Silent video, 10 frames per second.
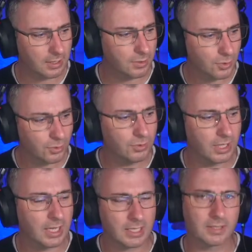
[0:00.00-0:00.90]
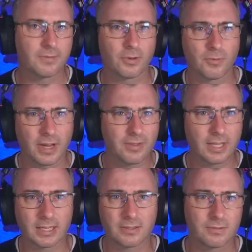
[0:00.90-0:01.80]
to last for around
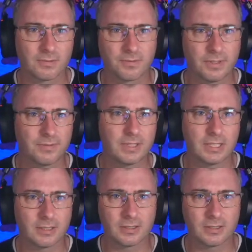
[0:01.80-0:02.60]
that 50